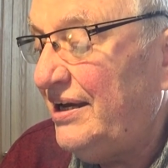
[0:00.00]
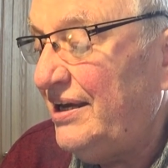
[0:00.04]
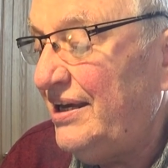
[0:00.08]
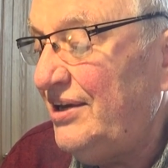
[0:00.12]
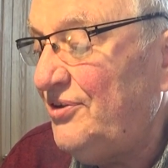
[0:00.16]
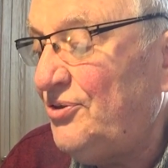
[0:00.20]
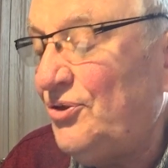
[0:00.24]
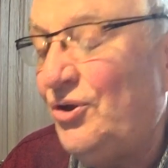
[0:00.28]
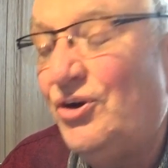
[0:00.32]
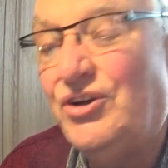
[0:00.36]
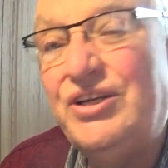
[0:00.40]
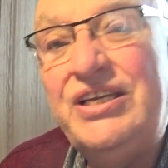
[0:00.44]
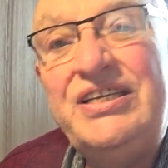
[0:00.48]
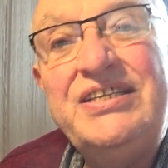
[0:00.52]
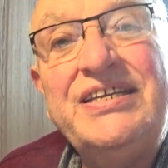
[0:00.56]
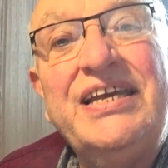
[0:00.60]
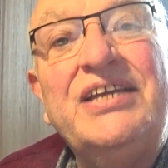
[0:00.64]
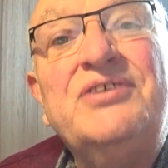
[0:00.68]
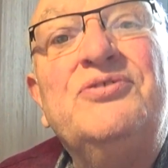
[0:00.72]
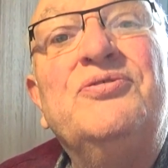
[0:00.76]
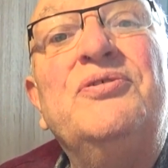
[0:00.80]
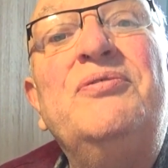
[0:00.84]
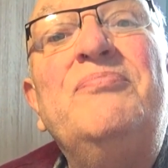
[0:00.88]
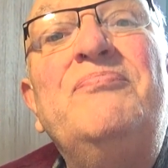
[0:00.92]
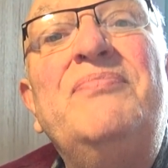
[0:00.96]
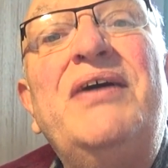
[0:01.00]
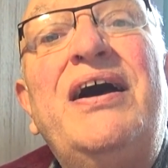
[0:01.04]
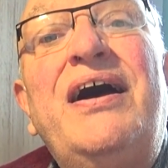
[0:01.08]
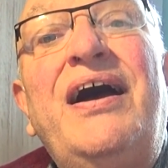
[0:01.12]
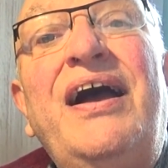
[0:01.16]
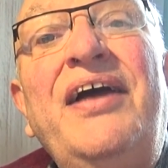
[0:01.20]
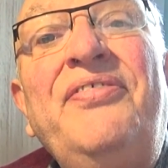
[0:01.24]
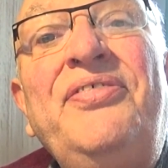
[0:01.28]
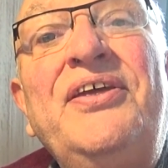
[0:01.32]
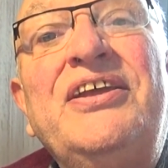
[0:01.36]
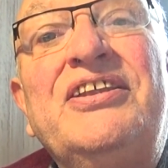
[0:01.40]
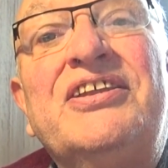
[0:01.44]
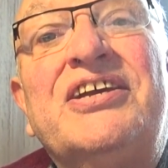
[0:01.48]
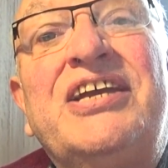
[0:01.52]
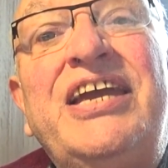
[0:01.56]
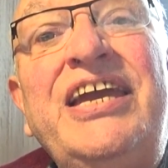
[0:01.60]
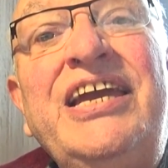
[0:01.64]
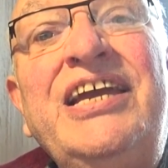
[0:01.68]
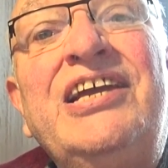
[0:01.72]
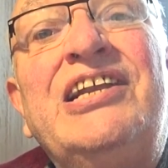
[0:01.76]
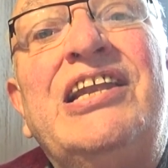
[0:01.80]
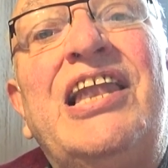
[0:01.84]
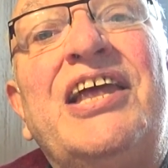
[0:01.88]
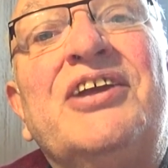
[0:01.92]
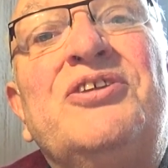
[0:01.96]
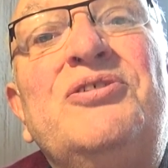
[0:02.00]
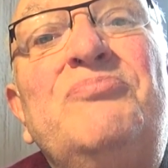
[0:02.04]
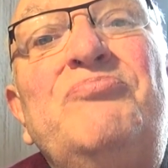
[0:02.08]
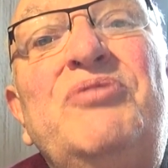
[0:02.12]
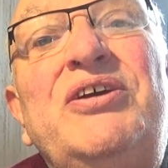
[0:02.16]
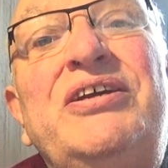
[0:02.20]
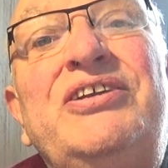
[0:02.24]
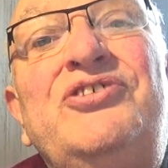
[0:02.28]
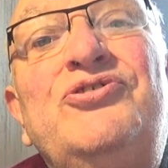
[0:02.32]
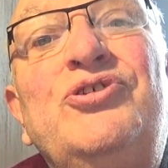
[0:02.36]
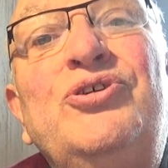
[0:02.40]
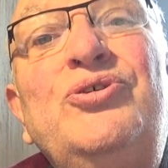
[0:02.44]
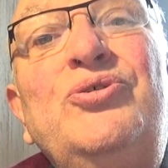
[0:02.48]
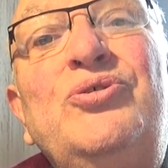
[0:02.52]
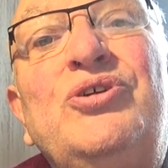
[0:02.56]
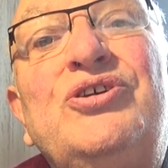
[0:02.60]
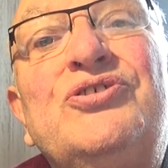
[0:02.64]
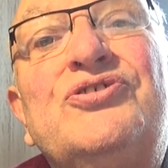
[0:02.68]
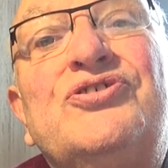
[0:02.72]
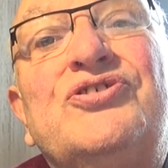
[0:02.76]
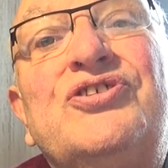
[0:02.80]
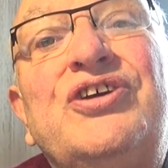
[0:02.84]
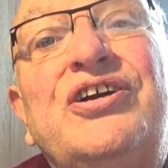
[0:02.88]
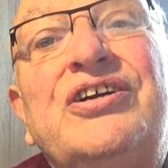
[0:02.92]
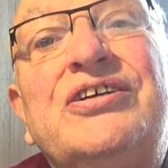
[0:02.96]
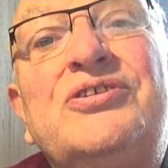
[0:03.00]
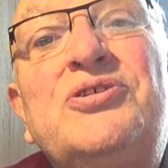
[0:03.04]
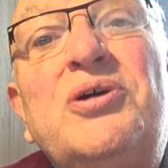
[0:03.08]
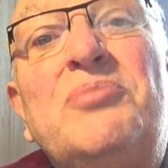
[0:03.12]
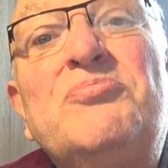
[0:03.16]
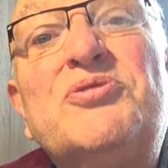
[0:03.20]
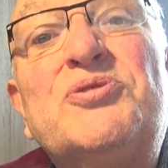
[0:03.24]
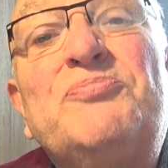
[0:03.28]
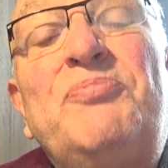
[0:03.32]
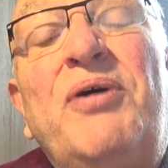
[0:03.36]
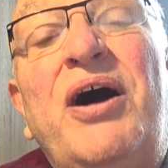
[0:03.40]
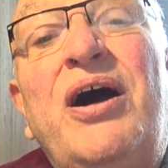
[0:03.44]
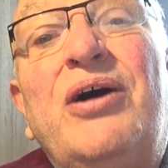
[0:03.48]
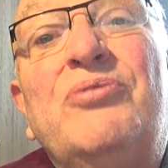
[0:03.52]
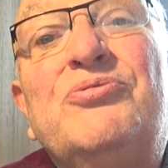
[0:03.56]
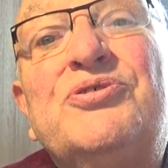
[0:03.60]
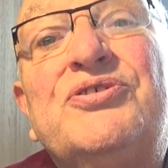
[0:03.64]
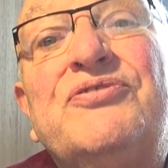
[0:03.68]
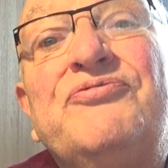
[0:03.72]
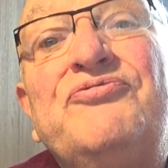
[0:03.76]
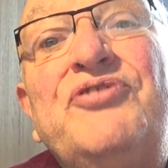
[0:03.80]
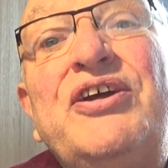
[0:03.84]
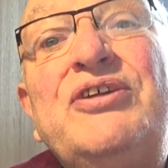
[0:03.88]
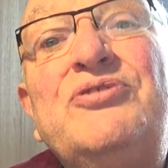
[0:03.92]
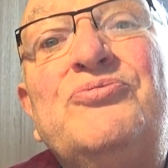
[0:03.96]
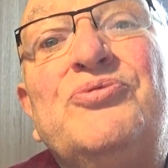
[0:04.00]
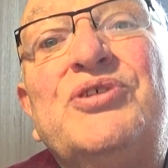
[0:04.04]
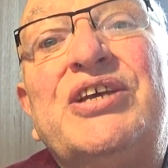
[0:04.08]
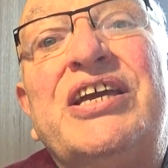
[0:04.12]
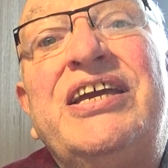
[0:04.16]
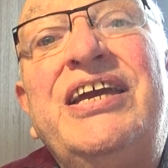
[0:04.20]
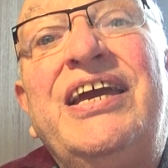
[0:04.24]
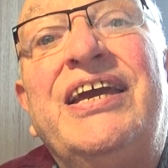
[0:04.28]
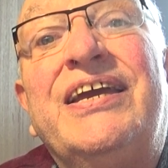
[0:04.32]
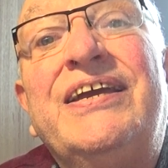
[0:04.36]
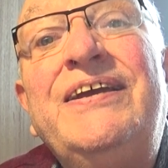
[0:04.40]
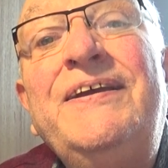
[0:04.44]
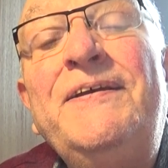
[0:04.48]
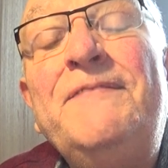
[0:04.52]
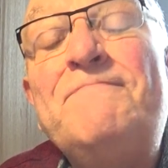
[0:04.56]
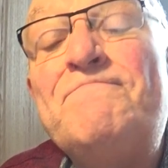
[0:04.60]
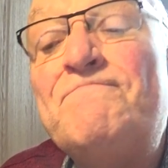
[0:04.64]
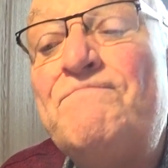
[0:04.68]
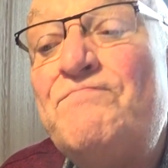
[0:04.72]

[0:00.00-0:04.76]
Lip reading: He said to him, I think the king would like to meet you, because Thomas Parr was a friend with the king,